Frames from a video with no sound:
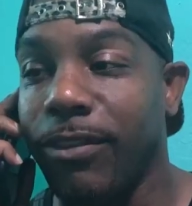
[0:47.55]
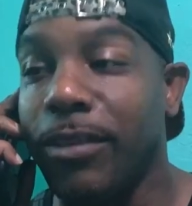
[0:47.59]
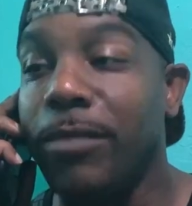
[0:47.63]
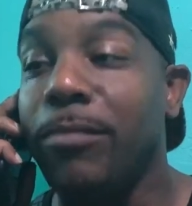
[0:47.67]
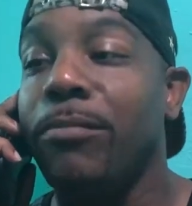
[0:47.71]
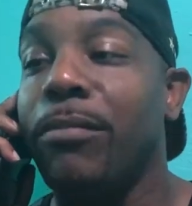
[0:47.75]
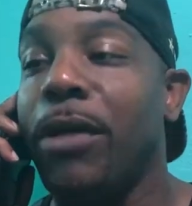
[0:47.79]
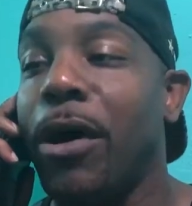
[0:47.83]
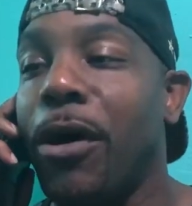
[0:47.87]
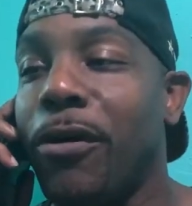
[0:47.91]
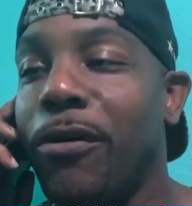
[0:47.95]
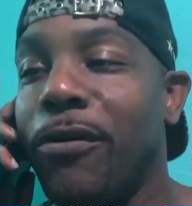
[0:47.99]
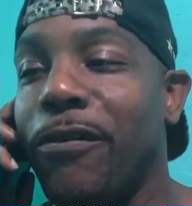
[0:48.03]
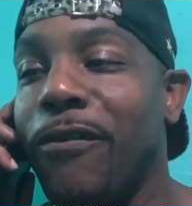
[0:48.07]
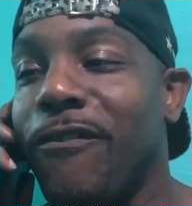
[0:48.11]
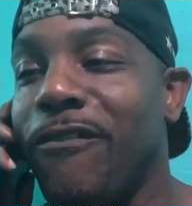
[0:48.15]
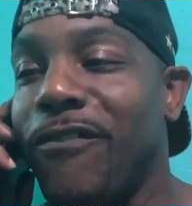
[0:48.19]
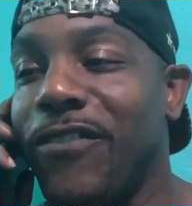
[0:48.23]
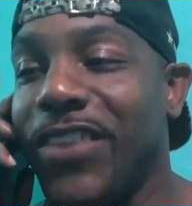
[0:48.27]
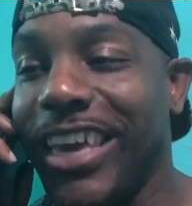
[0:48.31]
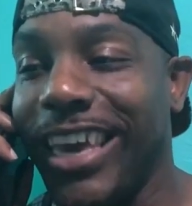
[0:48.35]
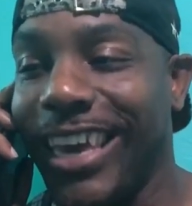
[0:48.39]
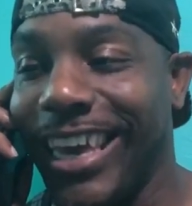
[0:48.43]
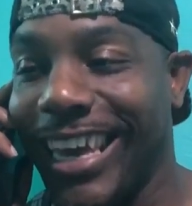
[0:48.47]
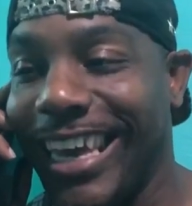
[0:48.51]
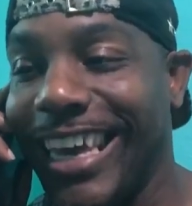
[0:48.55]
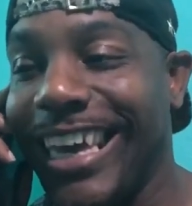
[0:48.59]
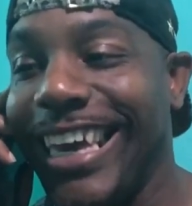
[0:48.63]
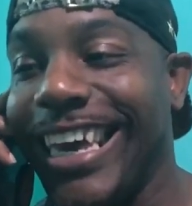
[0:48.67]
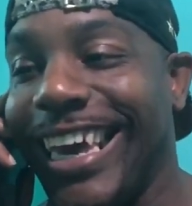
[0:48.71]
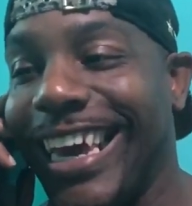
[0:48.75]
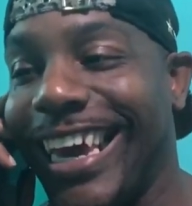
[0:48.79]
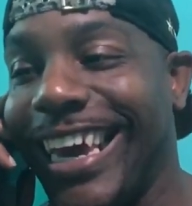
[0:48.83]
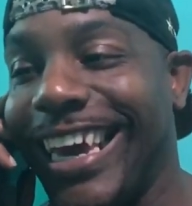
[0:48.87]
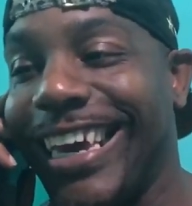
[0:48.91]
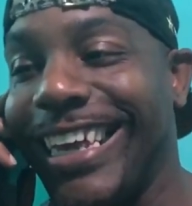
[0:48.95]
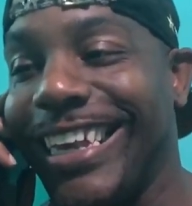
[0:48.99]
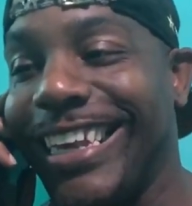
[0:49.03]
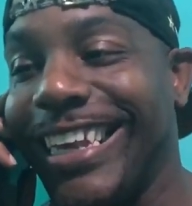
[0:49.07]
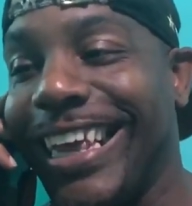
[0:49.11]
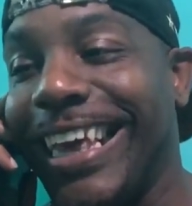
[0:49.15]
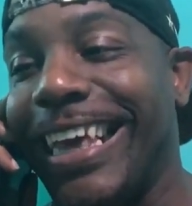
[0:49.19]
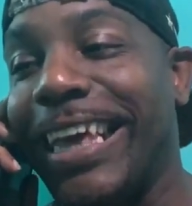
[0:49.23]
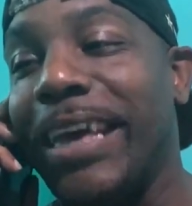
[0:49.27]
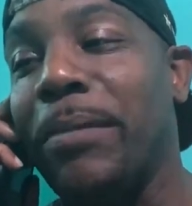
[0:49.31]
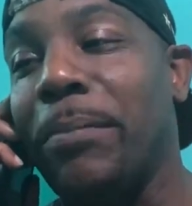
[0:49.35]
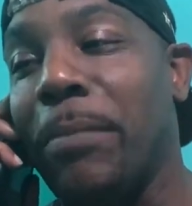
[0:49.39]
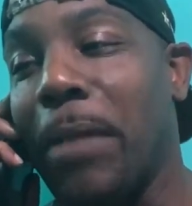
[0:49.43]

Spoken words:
Venmo. BENMO.com.